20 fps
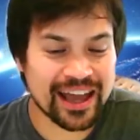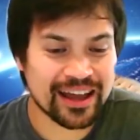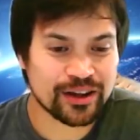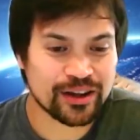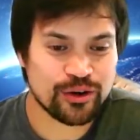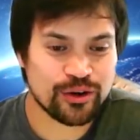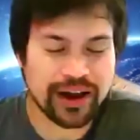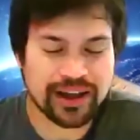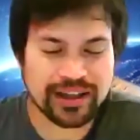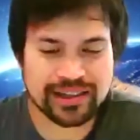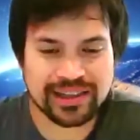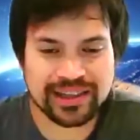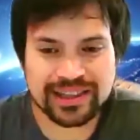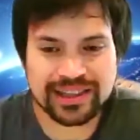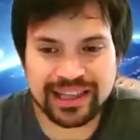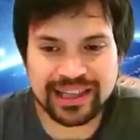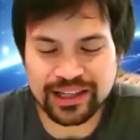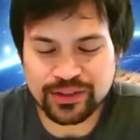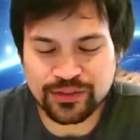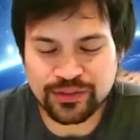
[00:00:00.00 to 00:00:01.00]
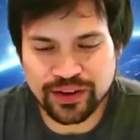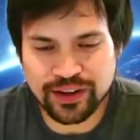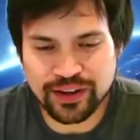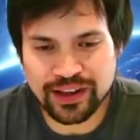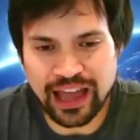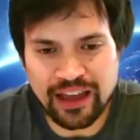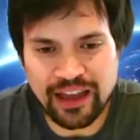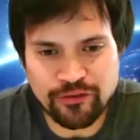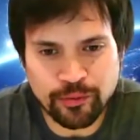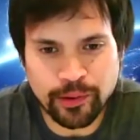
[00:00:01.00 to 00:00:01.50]
great. thanks for
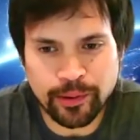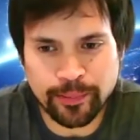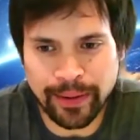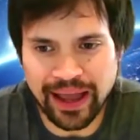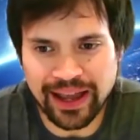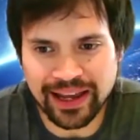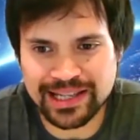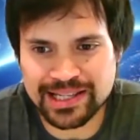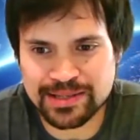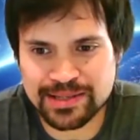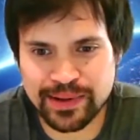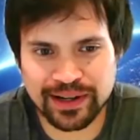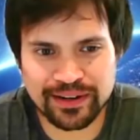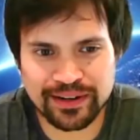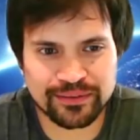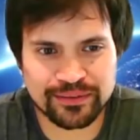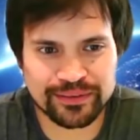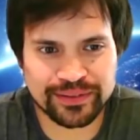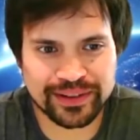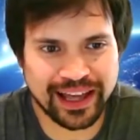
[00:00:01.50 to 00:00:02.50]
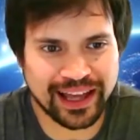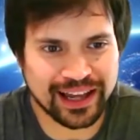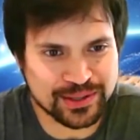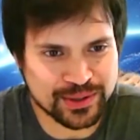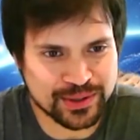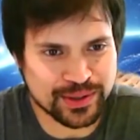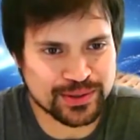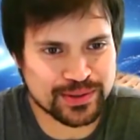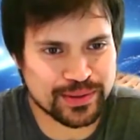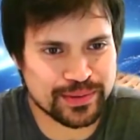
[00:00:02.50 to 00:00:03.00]
having me back. It's been, yeah, as,
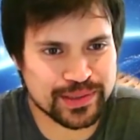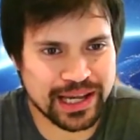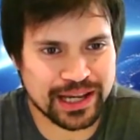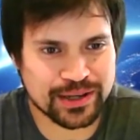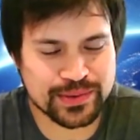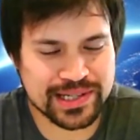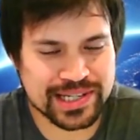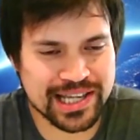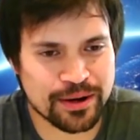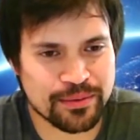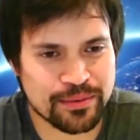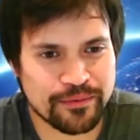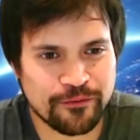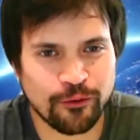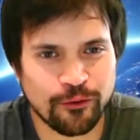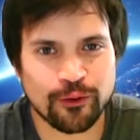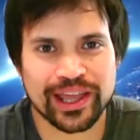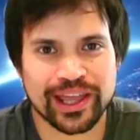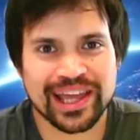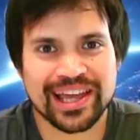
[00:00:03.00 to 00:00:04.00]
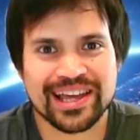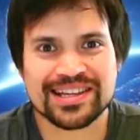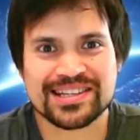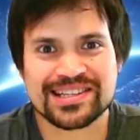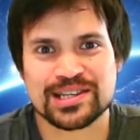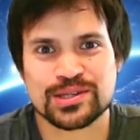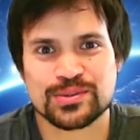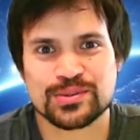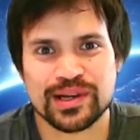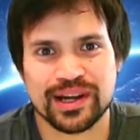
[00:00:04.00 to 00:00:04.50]
as we said, four years
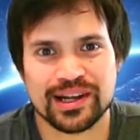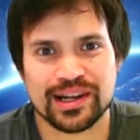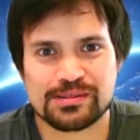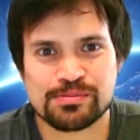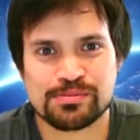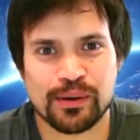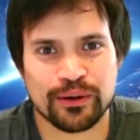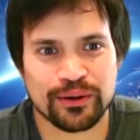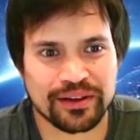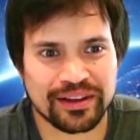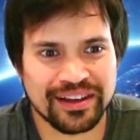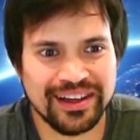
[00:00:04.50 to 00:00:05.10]
since we last spoke. Yeah.